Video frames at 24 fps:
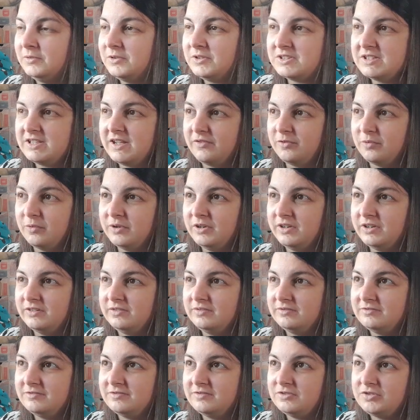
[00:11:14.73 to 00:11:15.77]
what's the other one I'm
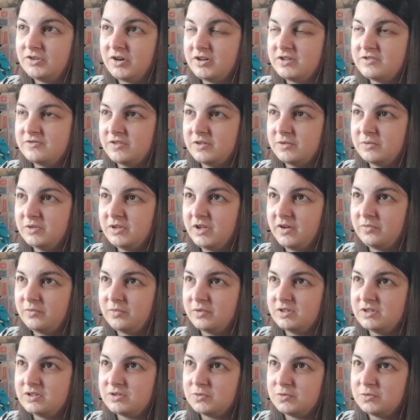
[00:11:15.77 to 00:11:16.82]
trying to think what the other
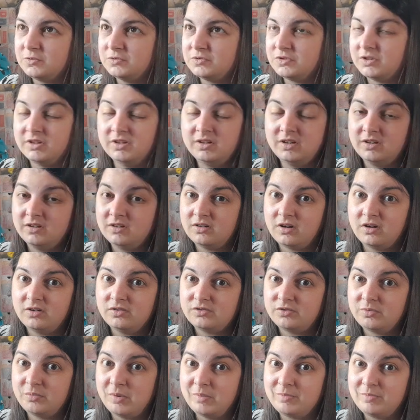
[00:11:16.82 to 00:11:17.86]
one is called i know i can't
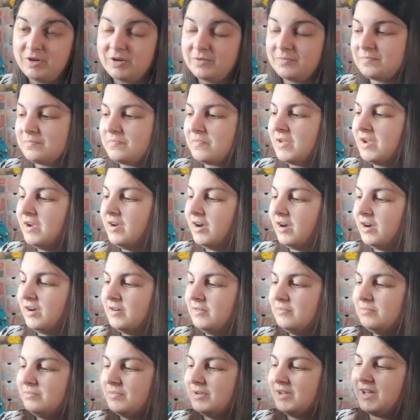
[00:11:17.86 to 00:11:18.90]
remember
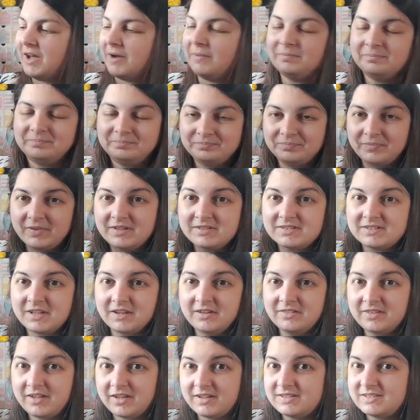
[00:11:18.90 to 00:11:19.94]
um, but yeah
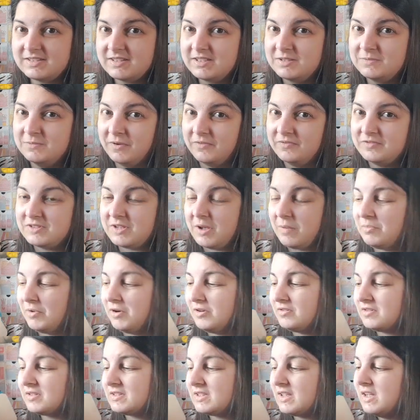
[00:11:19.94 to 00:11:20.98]
so that is this month's
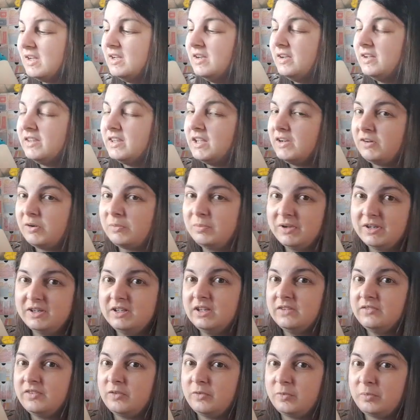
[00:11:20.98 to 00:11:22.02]
box there are plenty
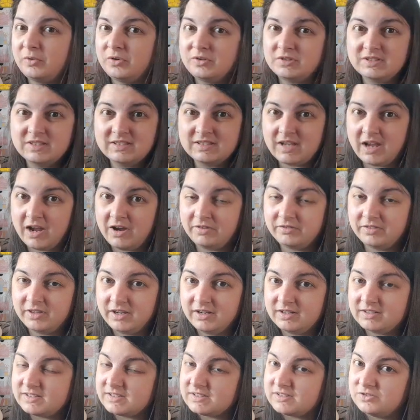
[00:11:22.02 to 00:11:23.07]
of other boxes out there.
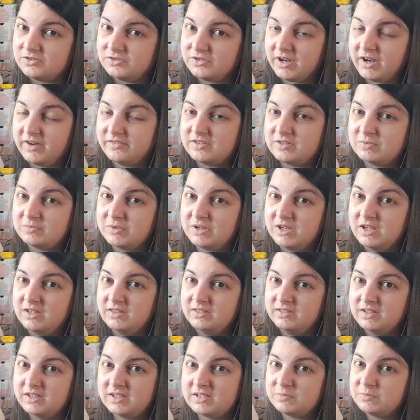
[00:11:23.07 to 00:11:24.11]
It does not have to be
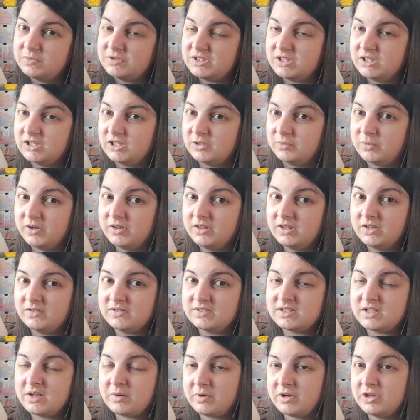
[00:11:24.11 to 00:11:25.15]
this particular one. There
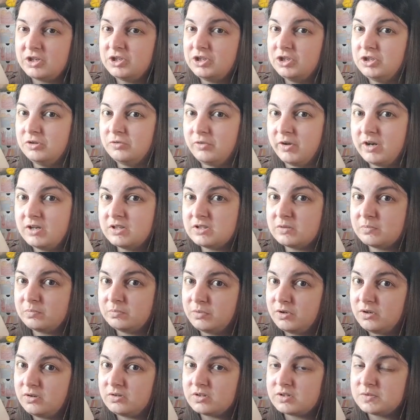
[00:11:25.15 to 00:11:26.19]
is now a Curate
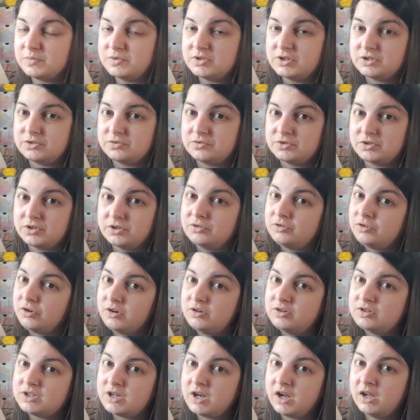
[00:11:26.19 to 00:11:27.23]
box, which is also
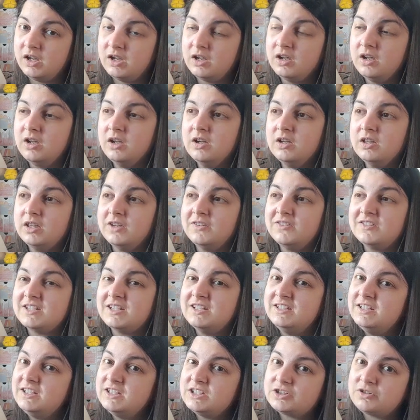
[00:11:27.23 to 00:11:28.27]
crochet. There is a
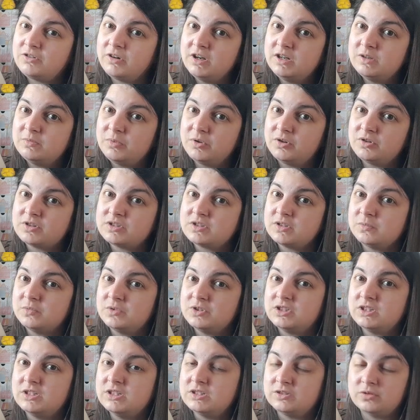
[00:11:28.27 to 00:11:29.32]
Knit Crate box,
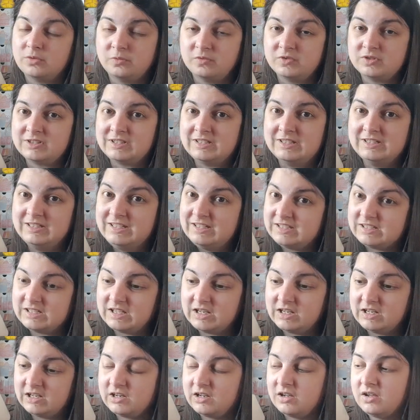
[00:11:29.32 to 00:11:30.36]
which is obviously
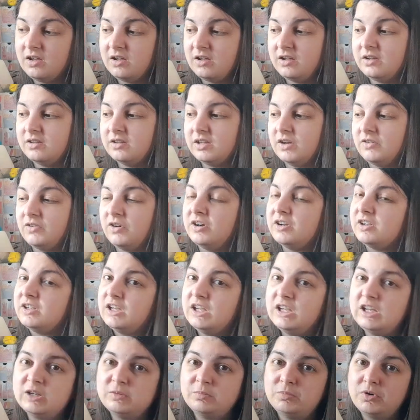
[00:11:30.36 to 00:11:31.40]
knitting. There are
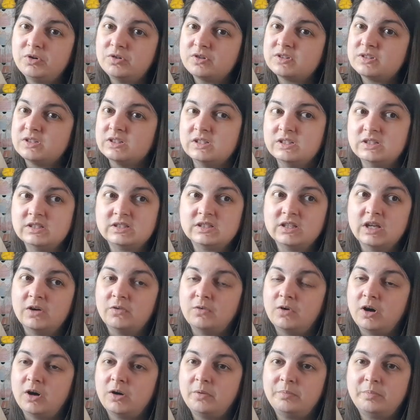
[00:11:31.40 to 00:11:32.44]
geek boxes. There
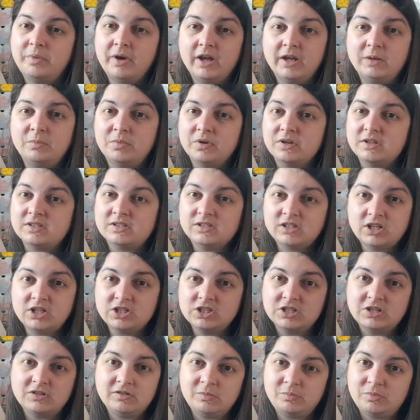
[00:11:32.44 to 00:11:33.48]
are paper
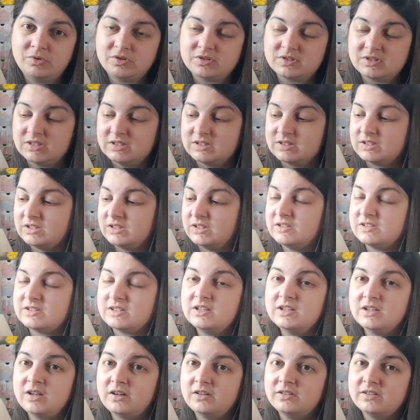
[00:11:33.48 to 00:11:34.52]
stationery boxes. So there's
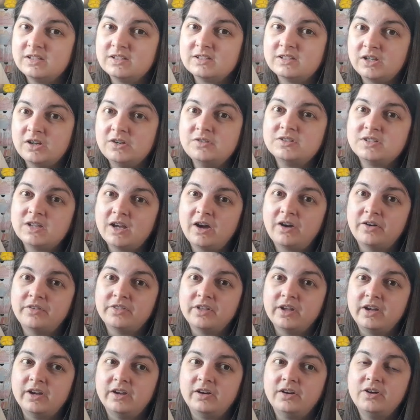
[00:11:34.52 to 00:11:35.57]
enough. There's loads out
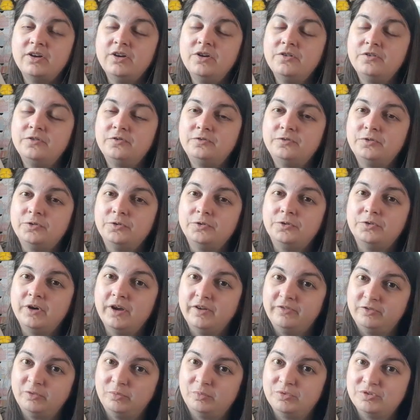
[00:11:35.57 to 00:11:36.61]
there for
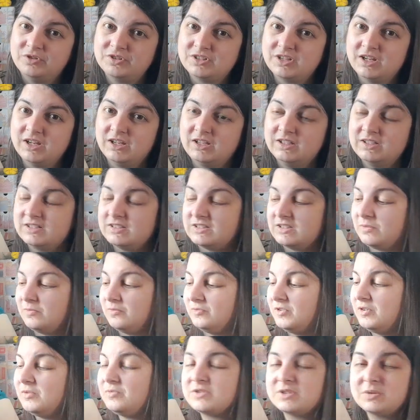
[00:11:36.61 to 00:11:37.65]
everybody. So
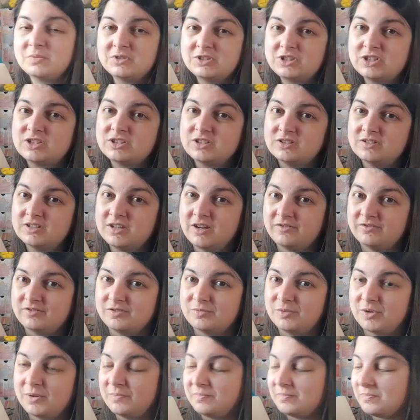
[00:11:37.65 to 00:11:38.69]
somewhere to suit
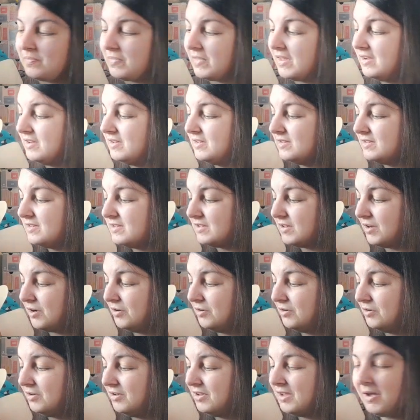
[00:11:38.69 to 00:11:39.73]
everyone.
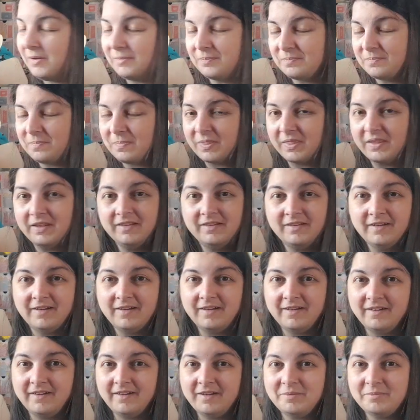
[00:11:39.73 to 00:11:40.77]
So yeah,
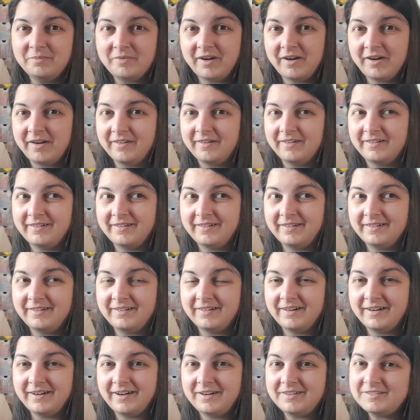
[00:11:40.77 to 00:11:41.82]
um,
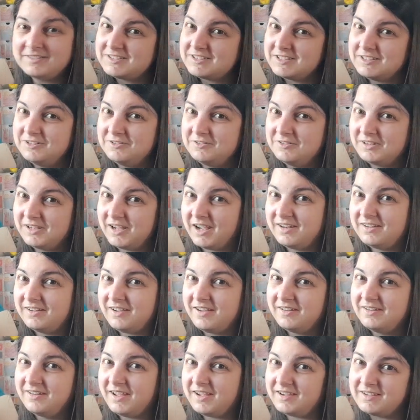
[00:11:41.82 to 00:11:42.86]
I'll see you again
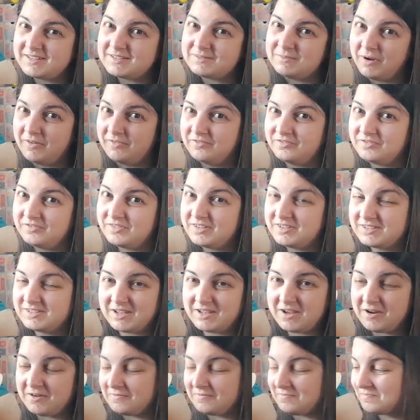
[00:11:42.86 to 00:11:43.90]
next month.
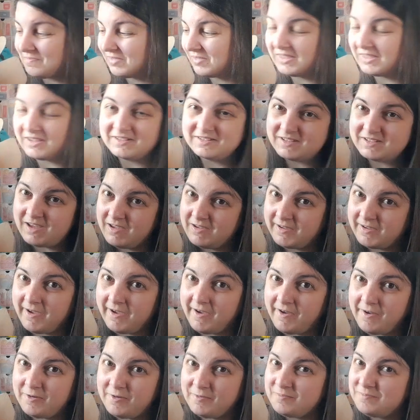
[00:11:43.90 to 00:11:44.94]
So take
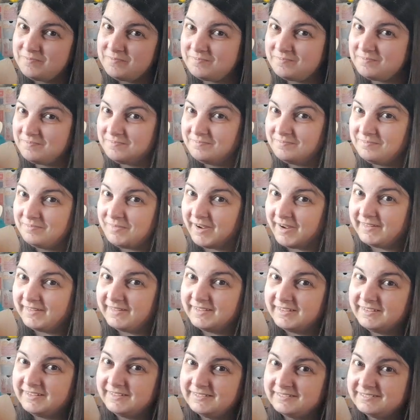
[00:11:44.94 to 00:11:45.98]
care.
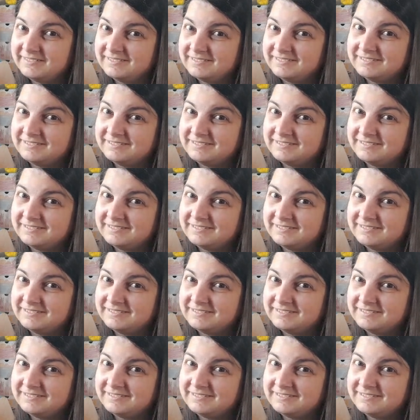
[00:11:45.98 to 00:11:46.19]
Bye.